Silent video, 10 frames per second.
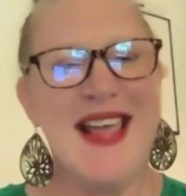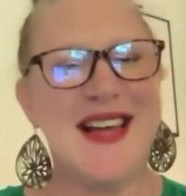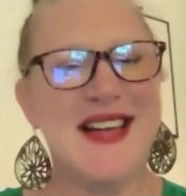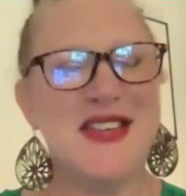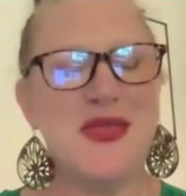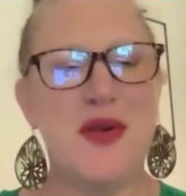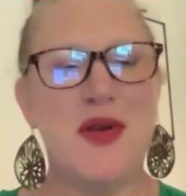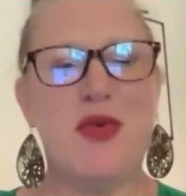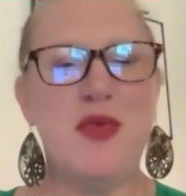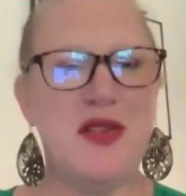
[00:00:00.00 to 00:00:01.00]
And we
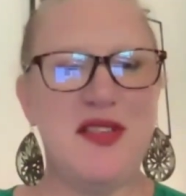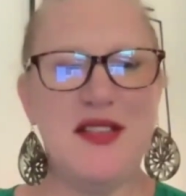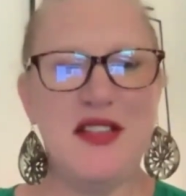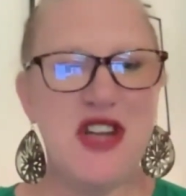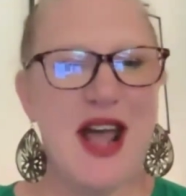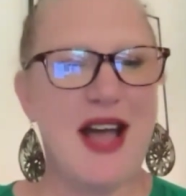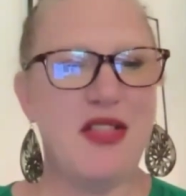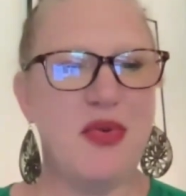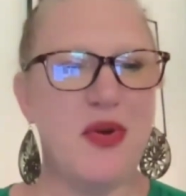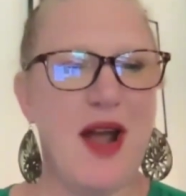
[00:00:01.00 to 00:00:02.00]
will be using the
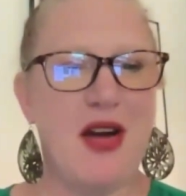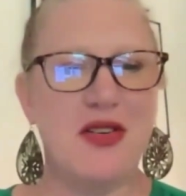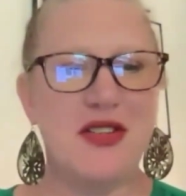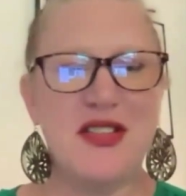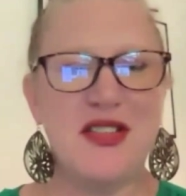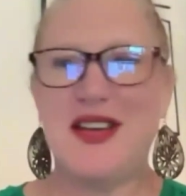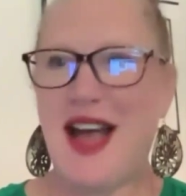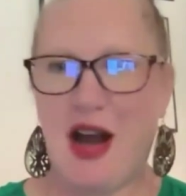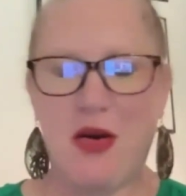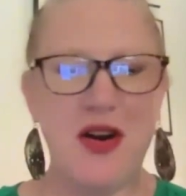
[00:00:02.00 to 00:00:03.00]
chat throughout the
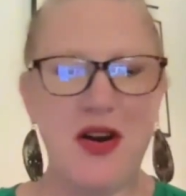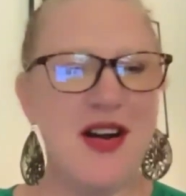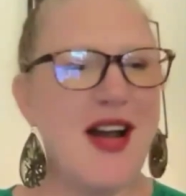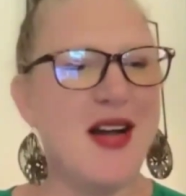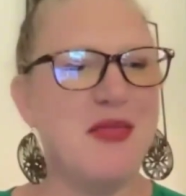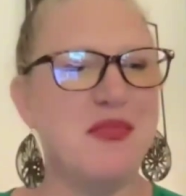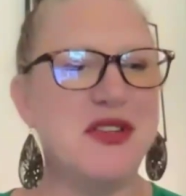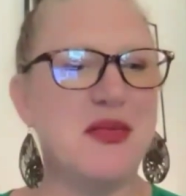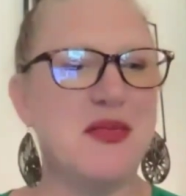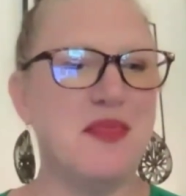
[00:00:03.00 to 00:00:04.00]
hour
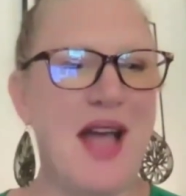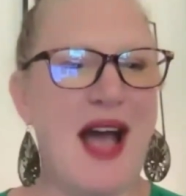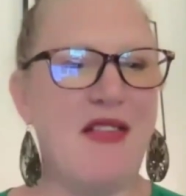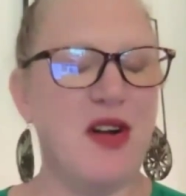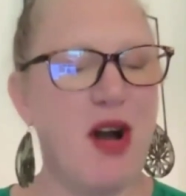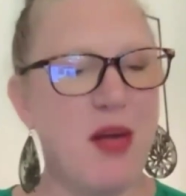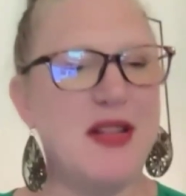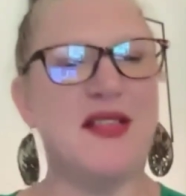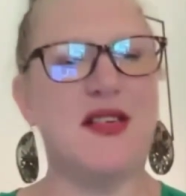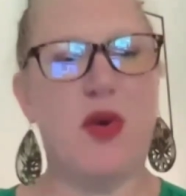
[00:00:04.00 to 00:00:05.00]
to have
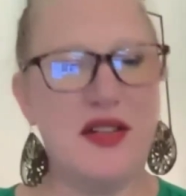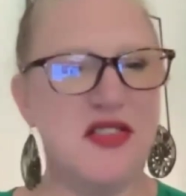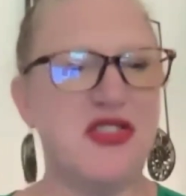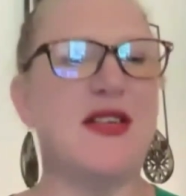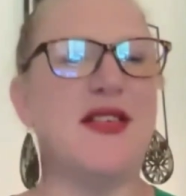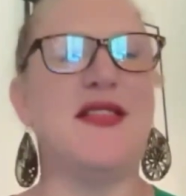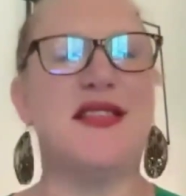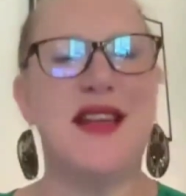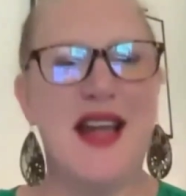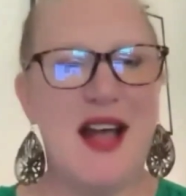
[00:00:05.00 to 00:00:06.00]
comments,
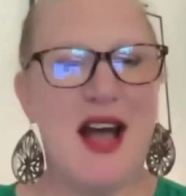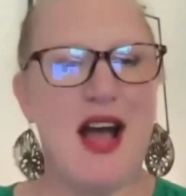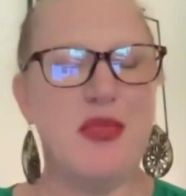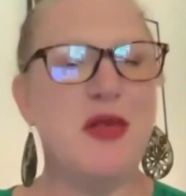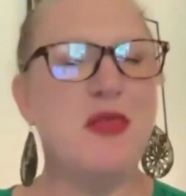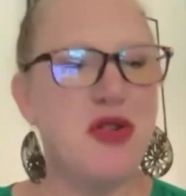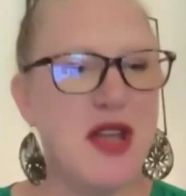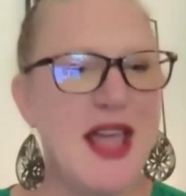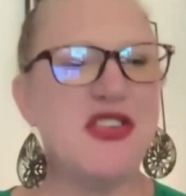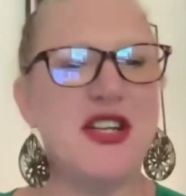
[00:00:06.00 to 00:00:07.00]
questions,
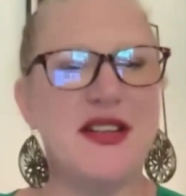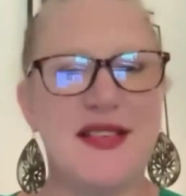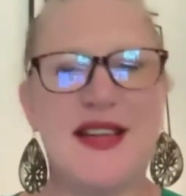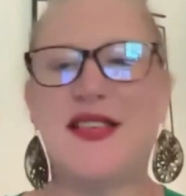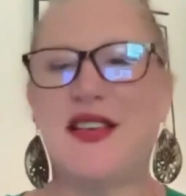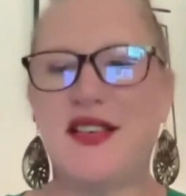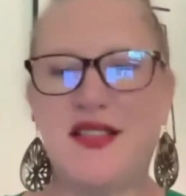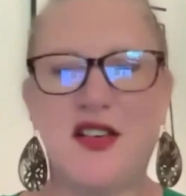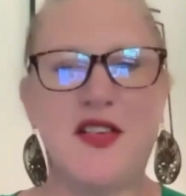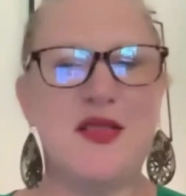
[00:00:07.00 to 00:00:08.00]
communications. That's going to
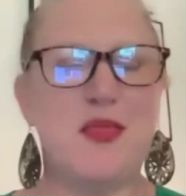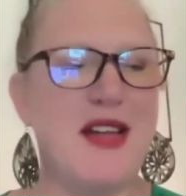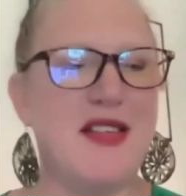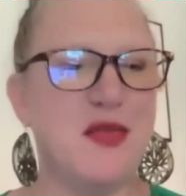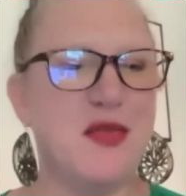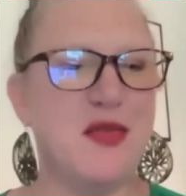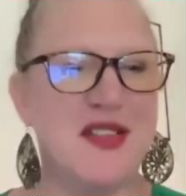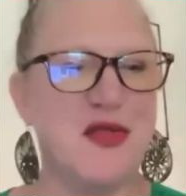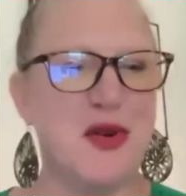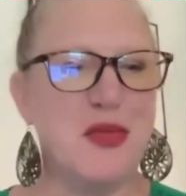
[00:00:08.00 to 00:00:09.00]
serve us best with
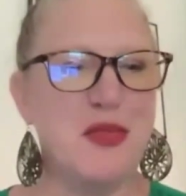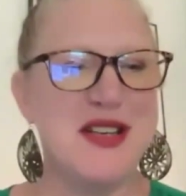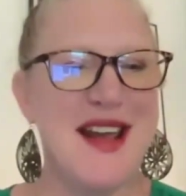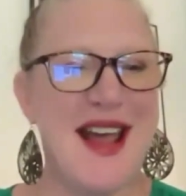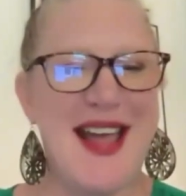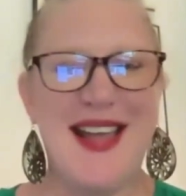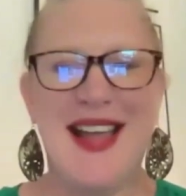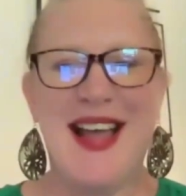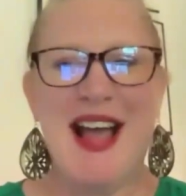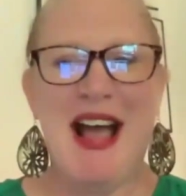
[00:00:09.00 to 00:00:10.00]
this group today.
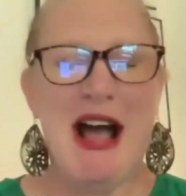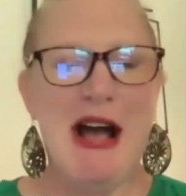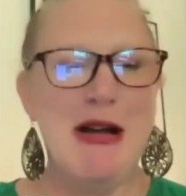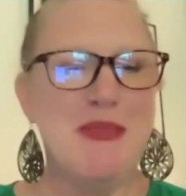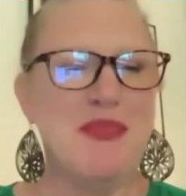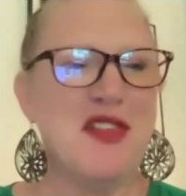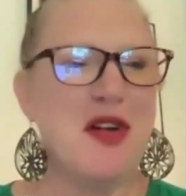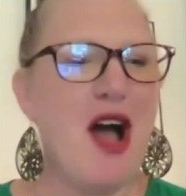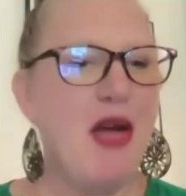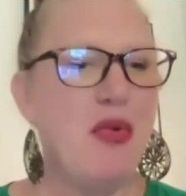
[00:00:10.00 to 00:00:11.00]

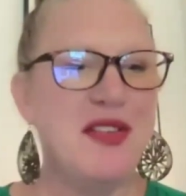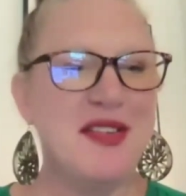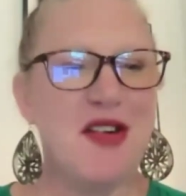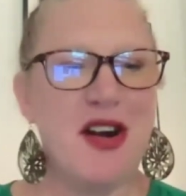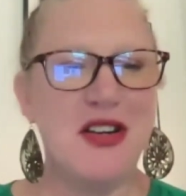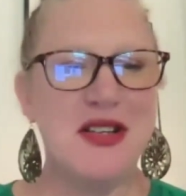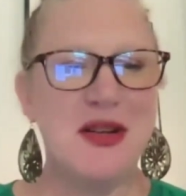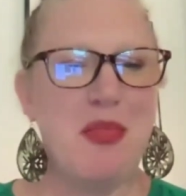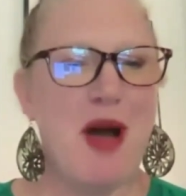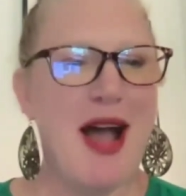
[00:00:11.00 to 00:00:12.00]
So I will start
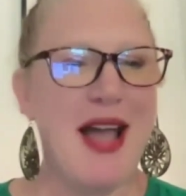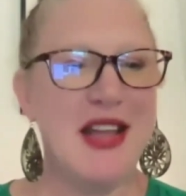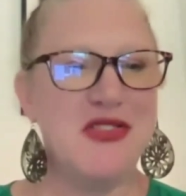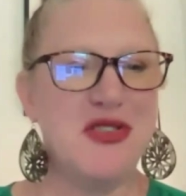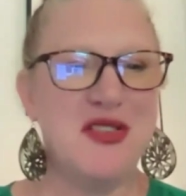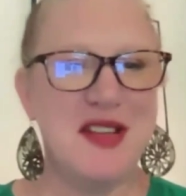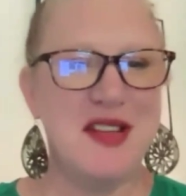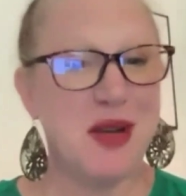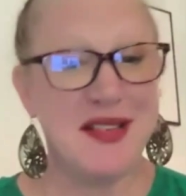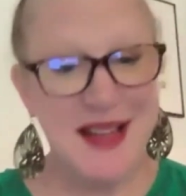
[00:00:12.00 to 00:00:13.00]
by
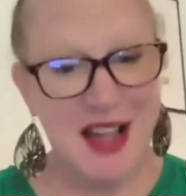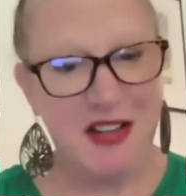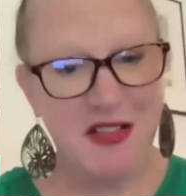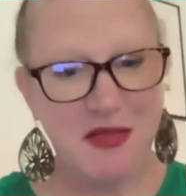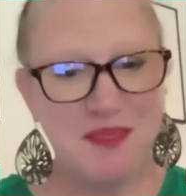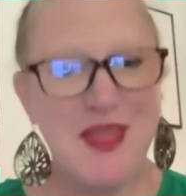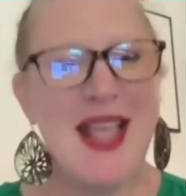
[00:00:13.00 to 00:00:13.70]
introducing myself.